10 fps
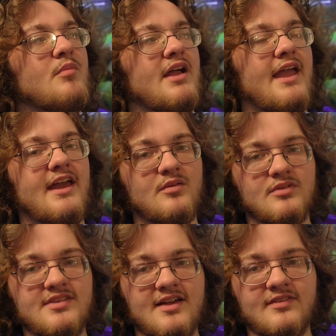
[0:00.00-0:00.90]
My
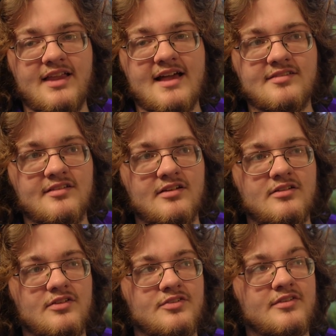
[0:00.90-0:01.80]
animals have glass in their
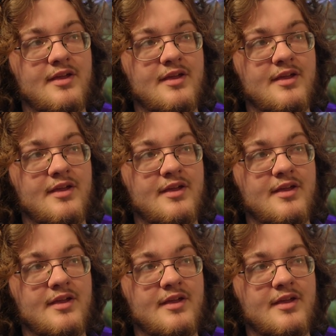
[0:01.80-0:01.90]
enclosure.